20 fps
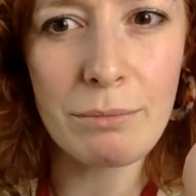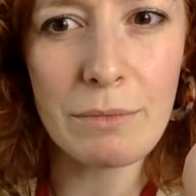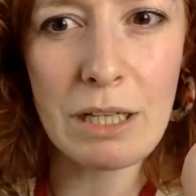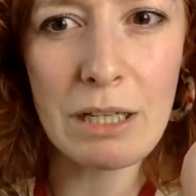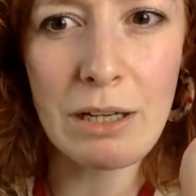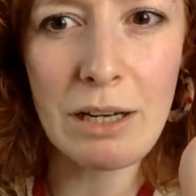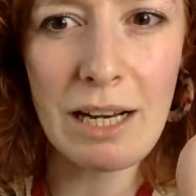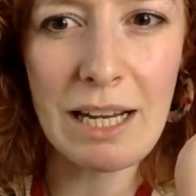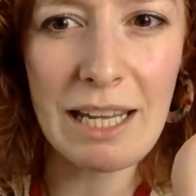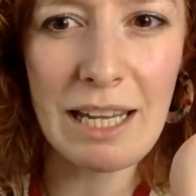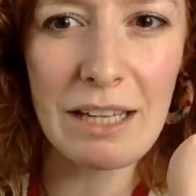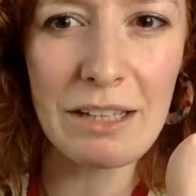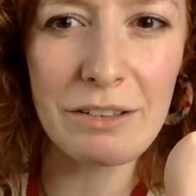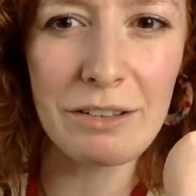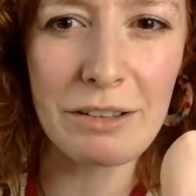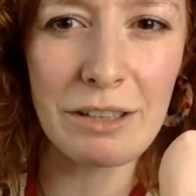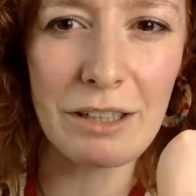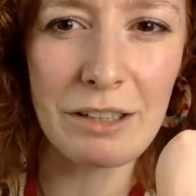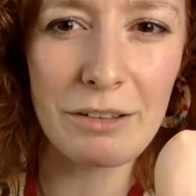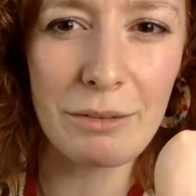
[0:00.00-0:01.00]
They look like
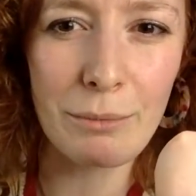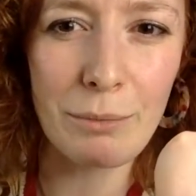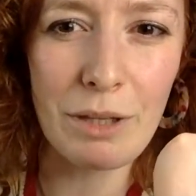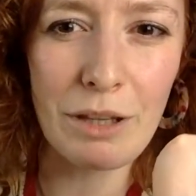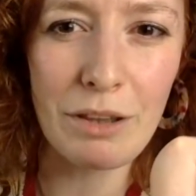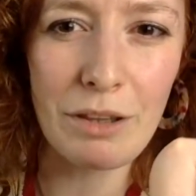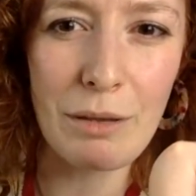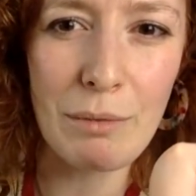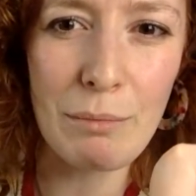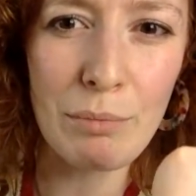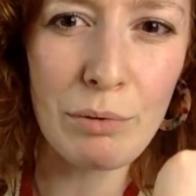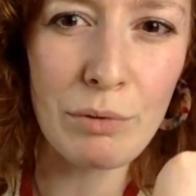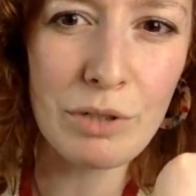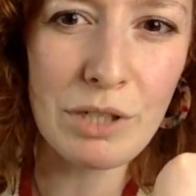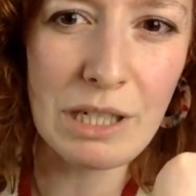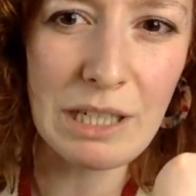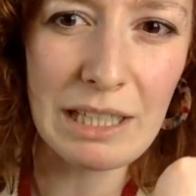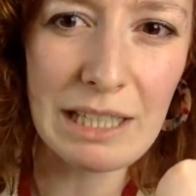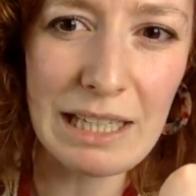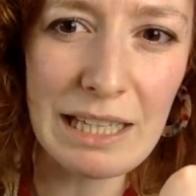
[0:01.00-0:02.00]
hazelnuts with
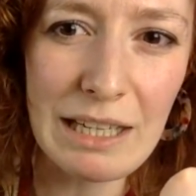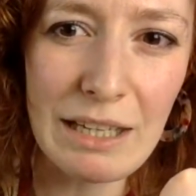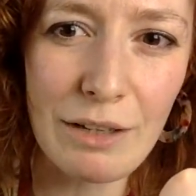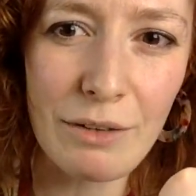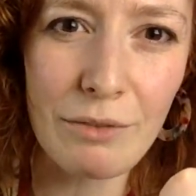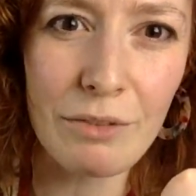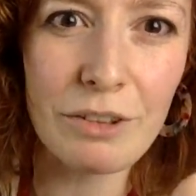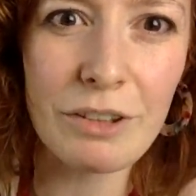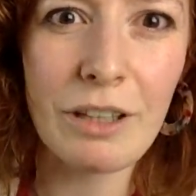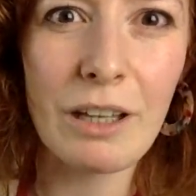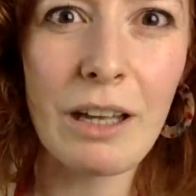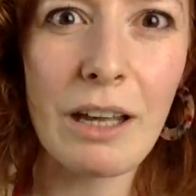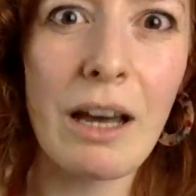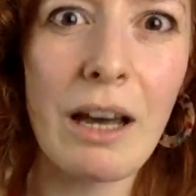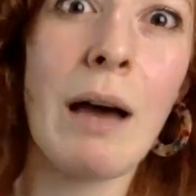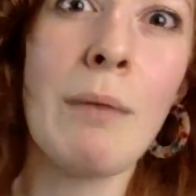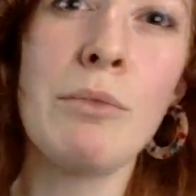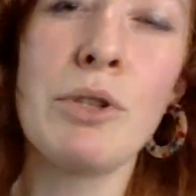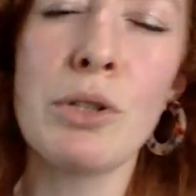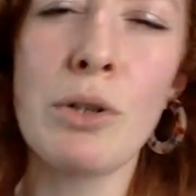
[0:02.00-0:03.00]
important leaves.
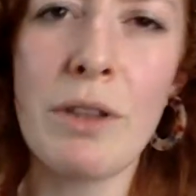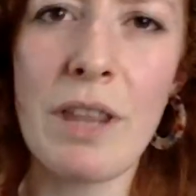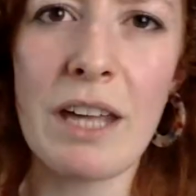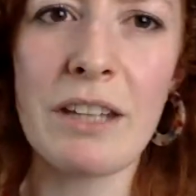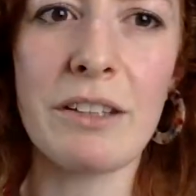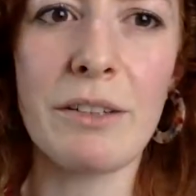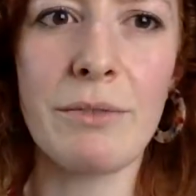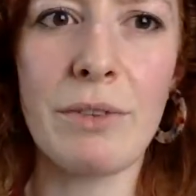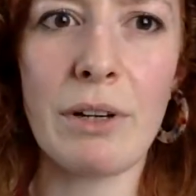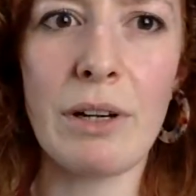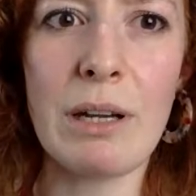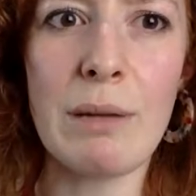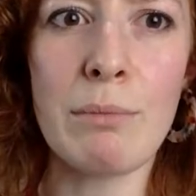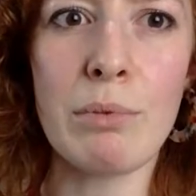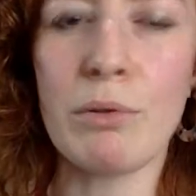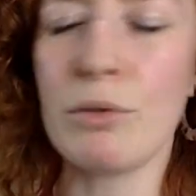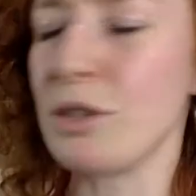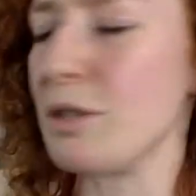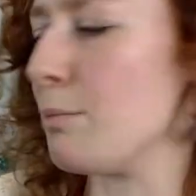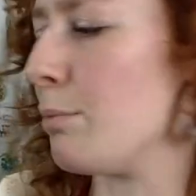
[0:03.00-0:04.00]
I'm sure that's a very
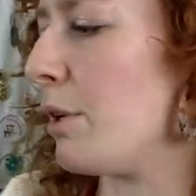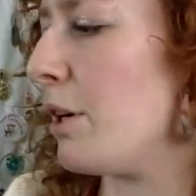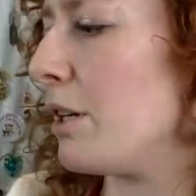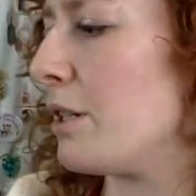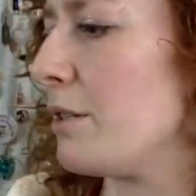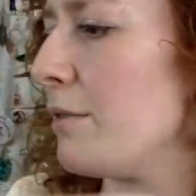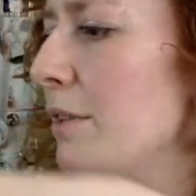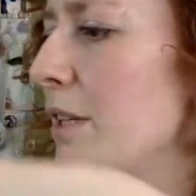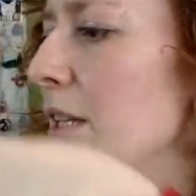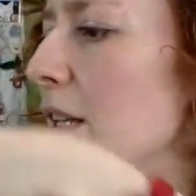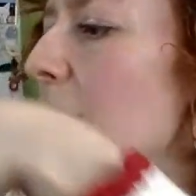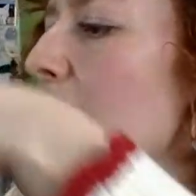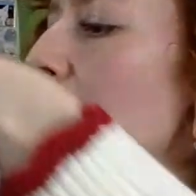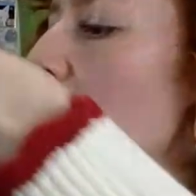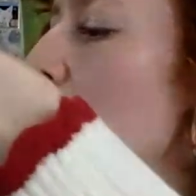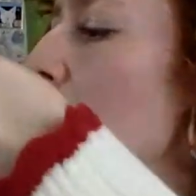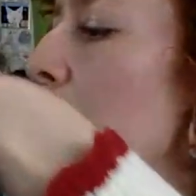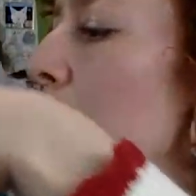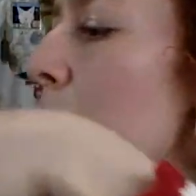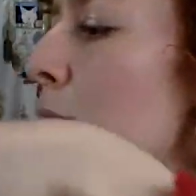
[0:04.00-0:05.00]
important part of the
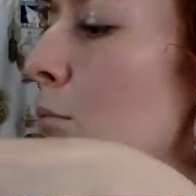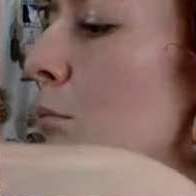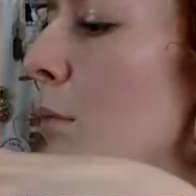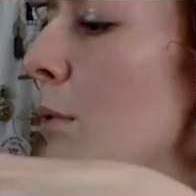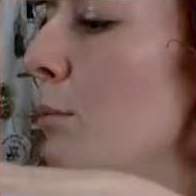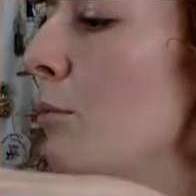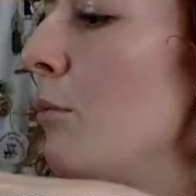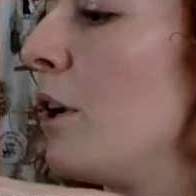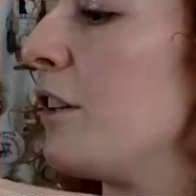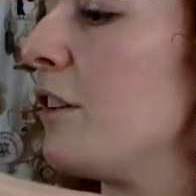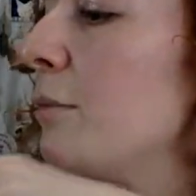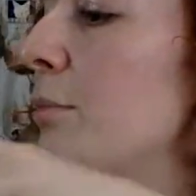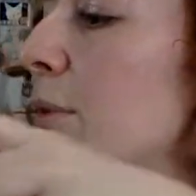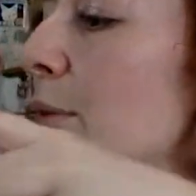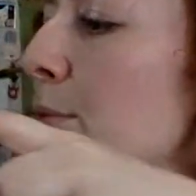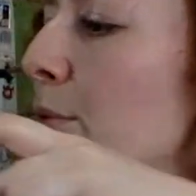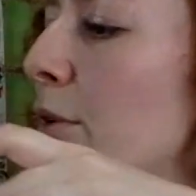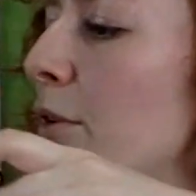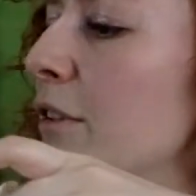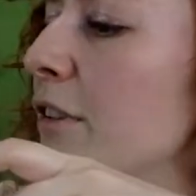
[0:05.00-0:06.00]
recipe
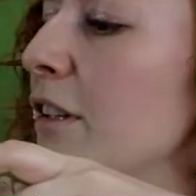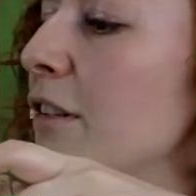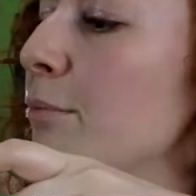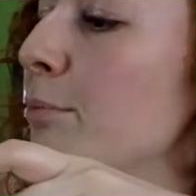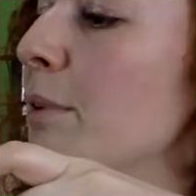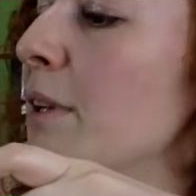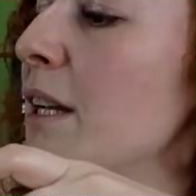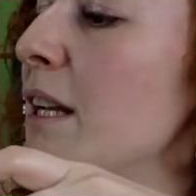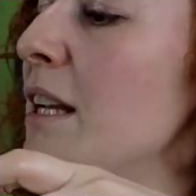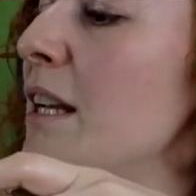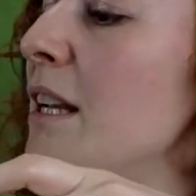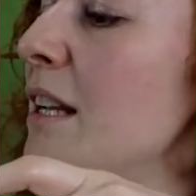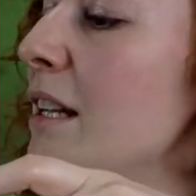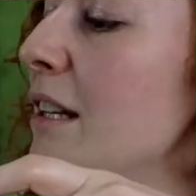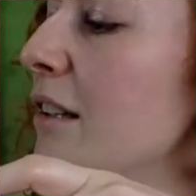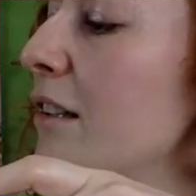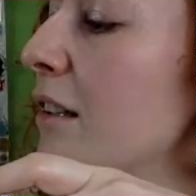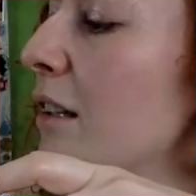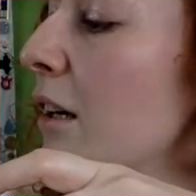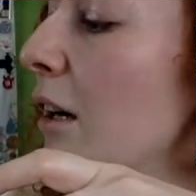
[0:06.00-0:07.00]
process.
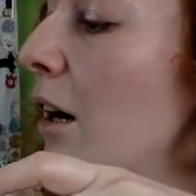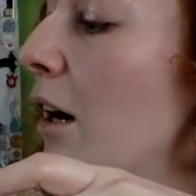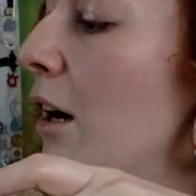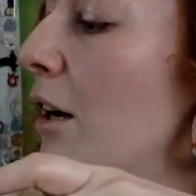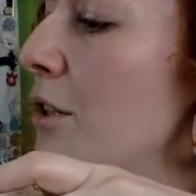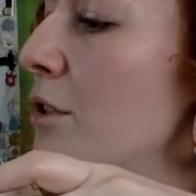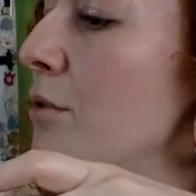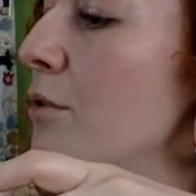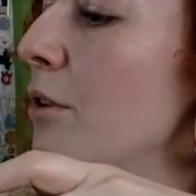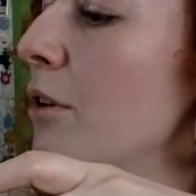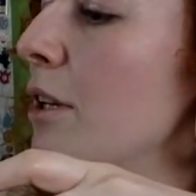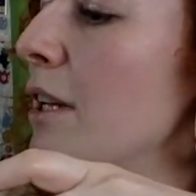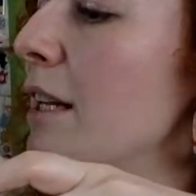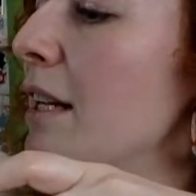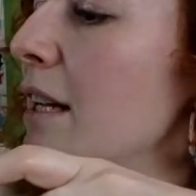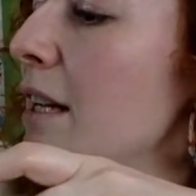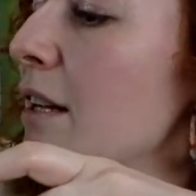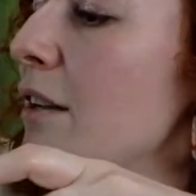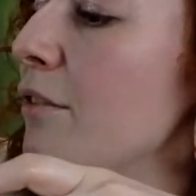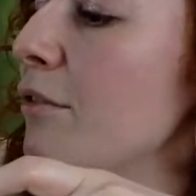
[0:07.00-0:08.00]
Please, Car, do not
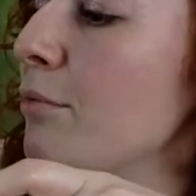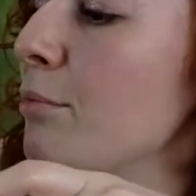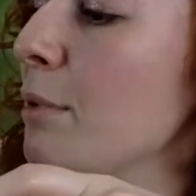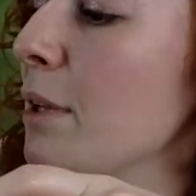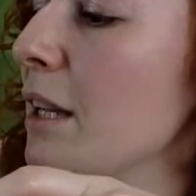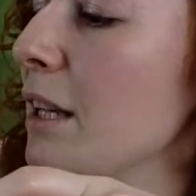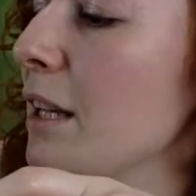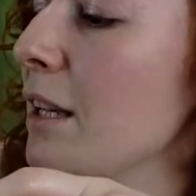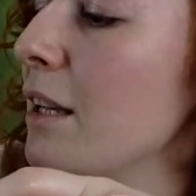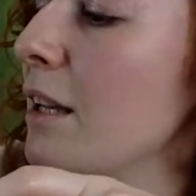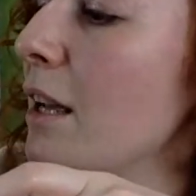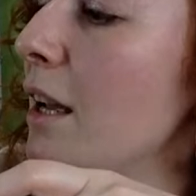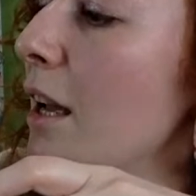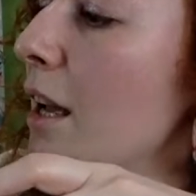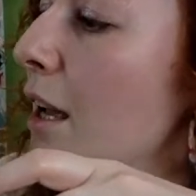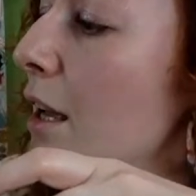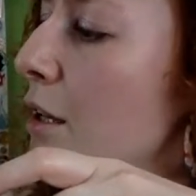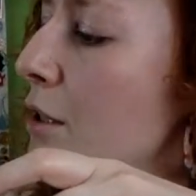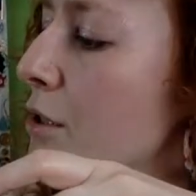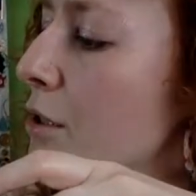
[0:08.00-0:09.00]
leave me.
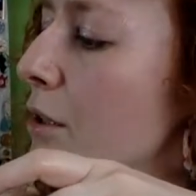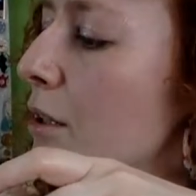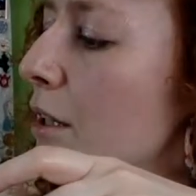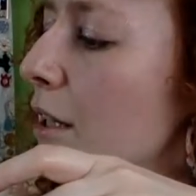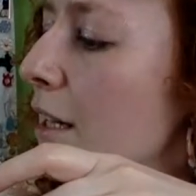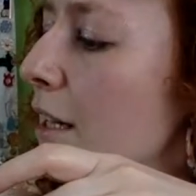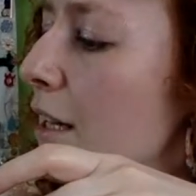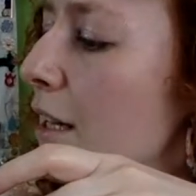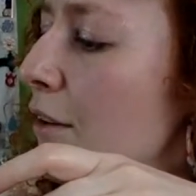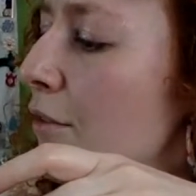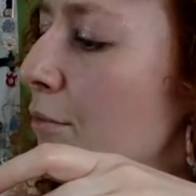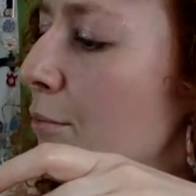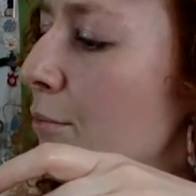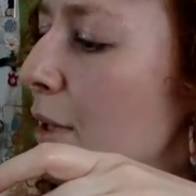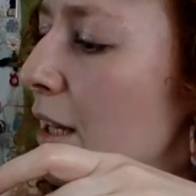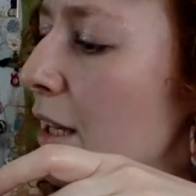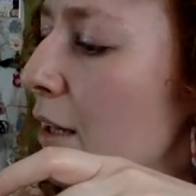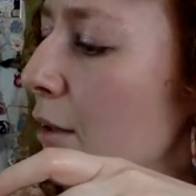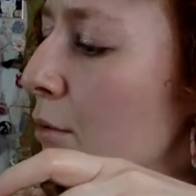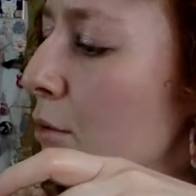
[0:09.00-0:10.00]
Do not leave
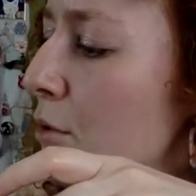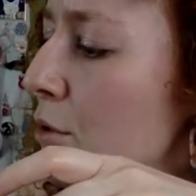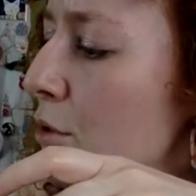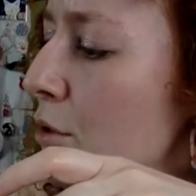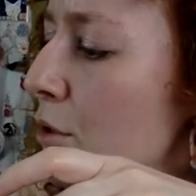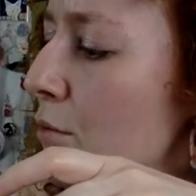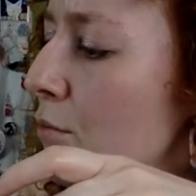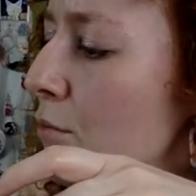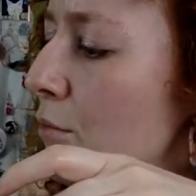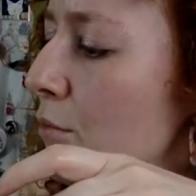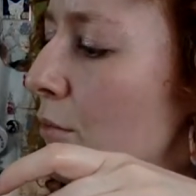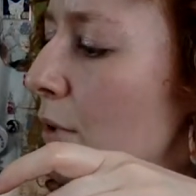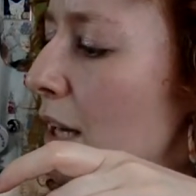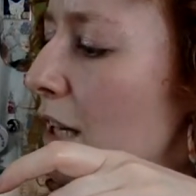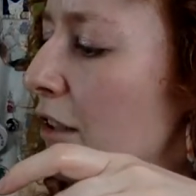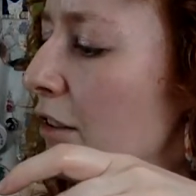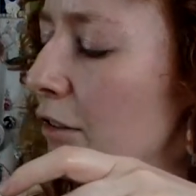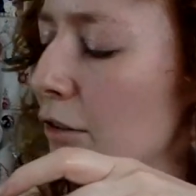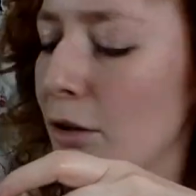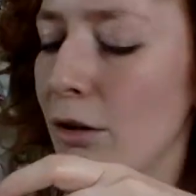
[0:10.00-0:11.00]
me. Don't
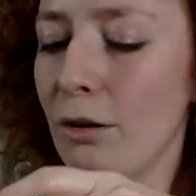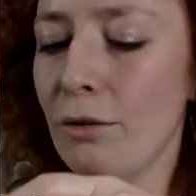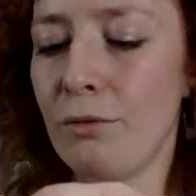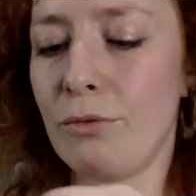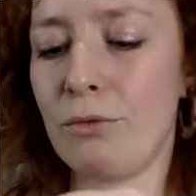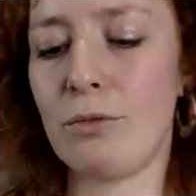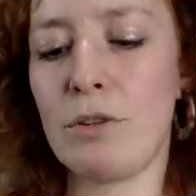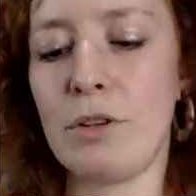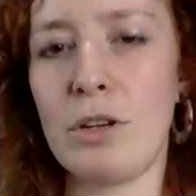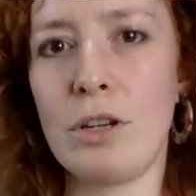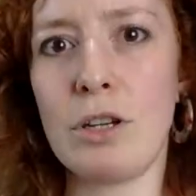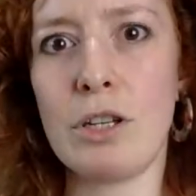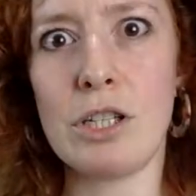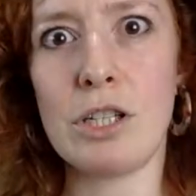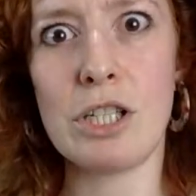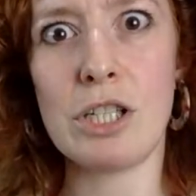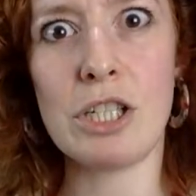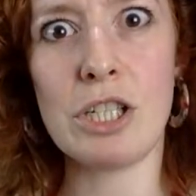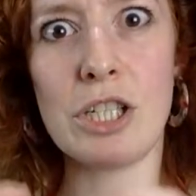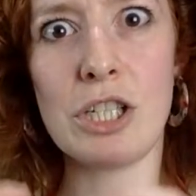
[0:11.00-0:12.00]
race off.
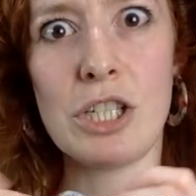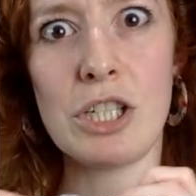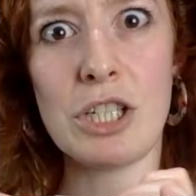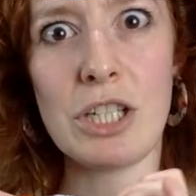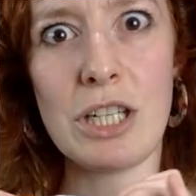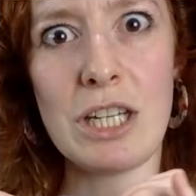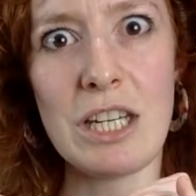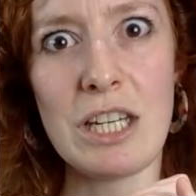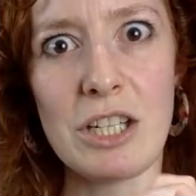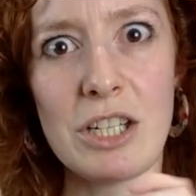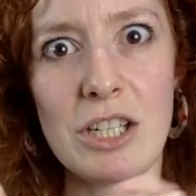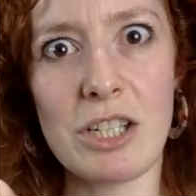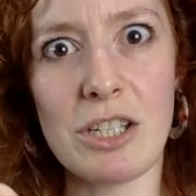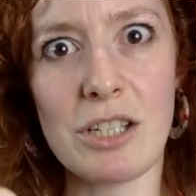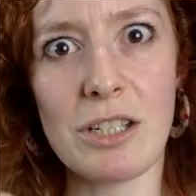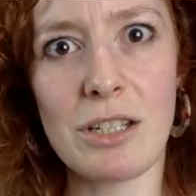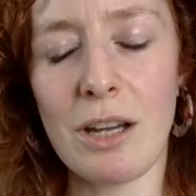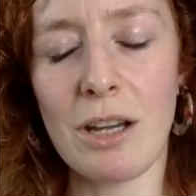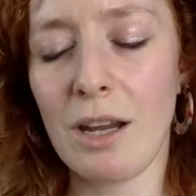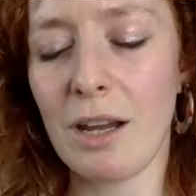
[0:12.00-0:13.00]

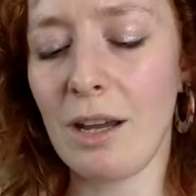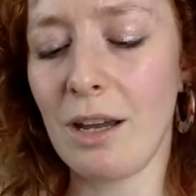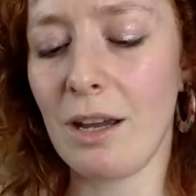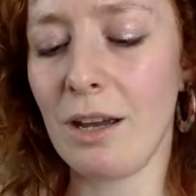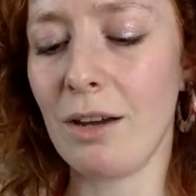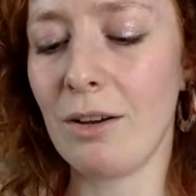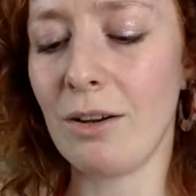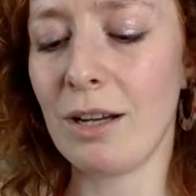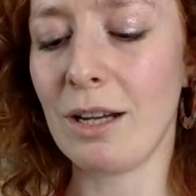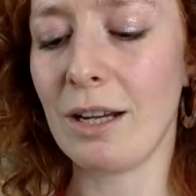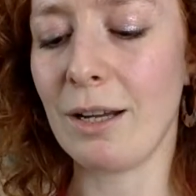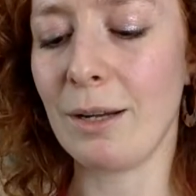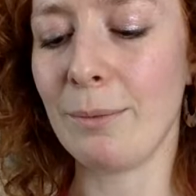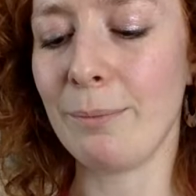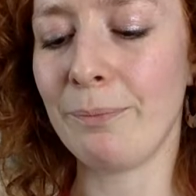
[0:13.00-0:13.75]
Sheesh. Okay.